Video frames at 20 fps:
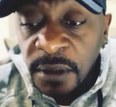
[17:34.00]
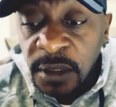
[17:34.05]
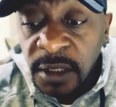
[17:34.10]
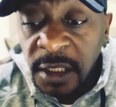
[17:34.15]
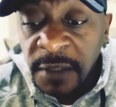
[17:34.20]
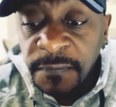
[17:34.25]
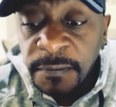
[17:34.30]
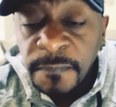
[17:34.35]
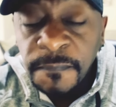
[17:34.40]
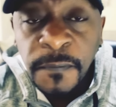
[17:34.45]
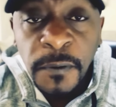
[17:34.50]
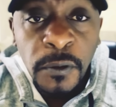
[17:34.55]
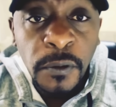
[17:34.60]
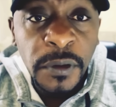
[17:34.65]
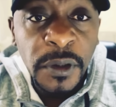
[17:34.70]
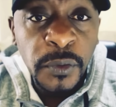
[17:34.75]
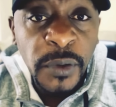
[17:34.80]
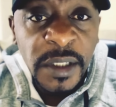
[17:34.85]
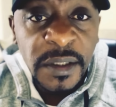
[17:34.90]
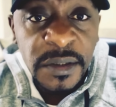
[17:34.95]
If you follow
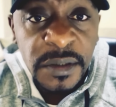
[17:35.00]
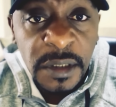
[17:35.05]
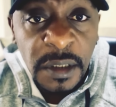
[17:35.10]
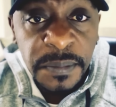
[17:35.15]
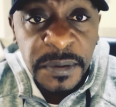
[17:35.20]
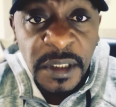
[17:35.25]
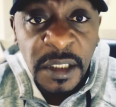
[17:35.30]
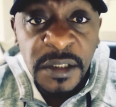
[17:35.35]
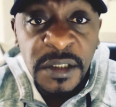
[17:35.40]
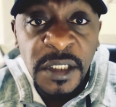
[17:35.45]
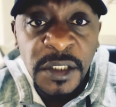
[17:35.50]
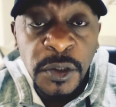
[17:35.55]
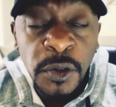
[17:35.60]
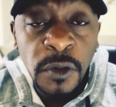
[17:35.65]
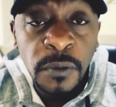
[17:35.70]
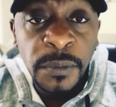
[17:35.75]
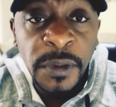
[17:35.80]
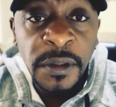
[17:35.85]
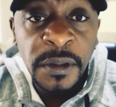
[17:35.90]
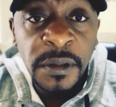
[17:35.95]
the right steps, ladies and
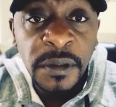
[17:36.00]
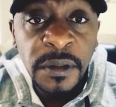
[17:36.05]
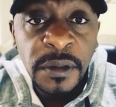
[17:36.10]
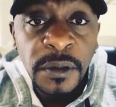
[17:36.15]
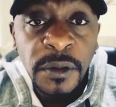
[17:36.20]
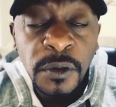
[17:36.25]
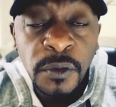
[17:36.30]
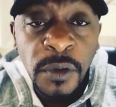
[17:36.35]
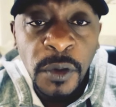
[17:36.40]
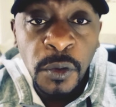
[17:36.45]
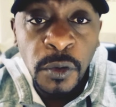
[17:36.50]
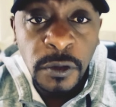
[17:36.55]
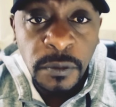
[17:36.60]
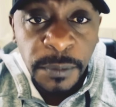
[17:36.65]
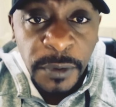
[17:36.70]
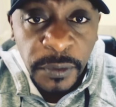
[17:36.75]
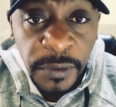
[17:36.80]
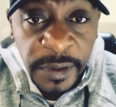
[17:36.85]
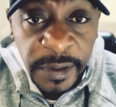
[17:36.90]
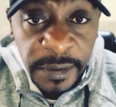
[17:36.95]
gentlemen, you're going to
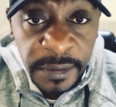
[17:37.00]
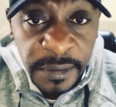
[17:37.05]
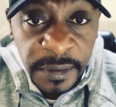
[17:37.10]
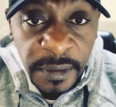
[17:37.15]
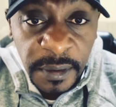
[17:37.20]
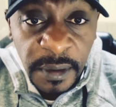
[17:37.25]
be okay.